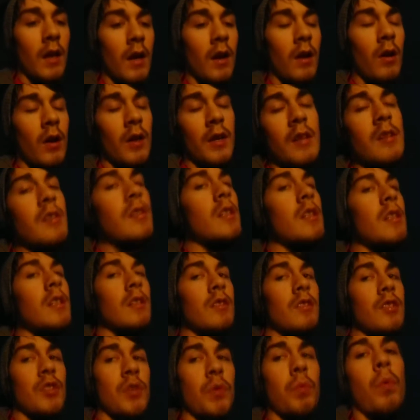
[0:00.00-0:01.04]
Honestly,
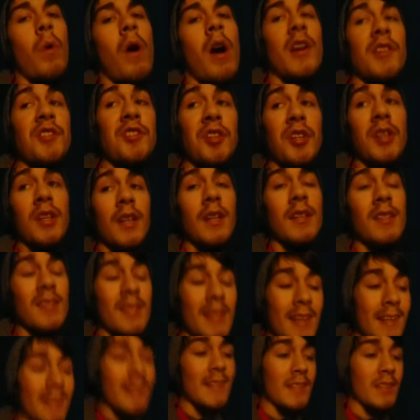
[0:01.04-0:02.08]
just watch it and
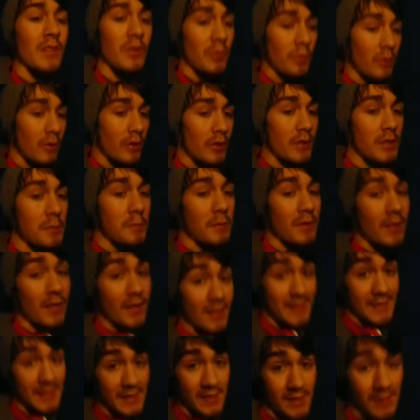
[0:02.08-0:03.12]
take in the words
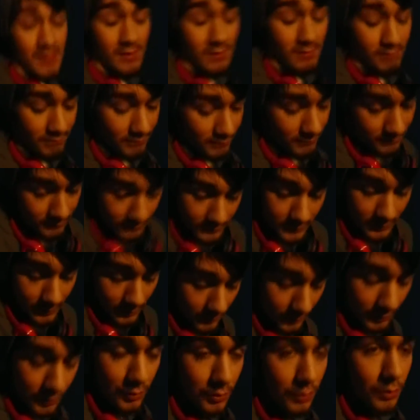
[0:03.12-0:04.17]
because it's
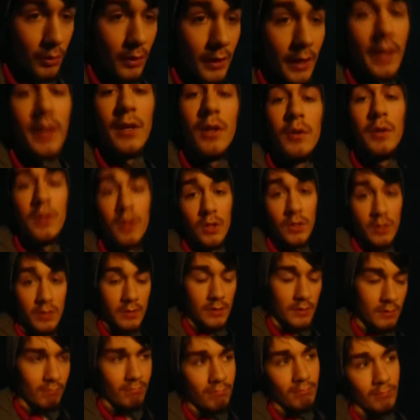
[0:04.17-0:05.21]
all true. And I know he
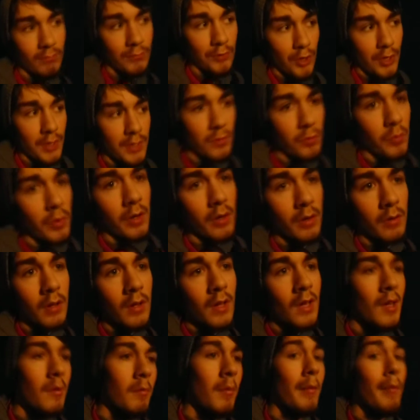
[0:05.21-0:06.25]
looks dressed weird.
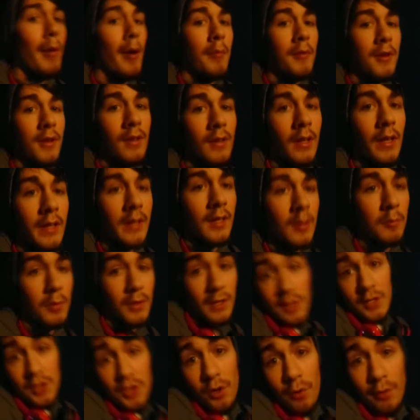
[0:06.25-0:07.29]
My mom didn't like it, but
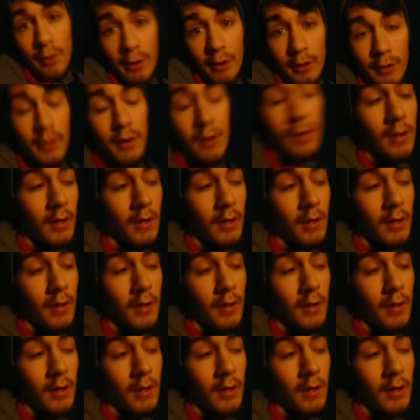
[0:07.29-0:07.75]
I showed her.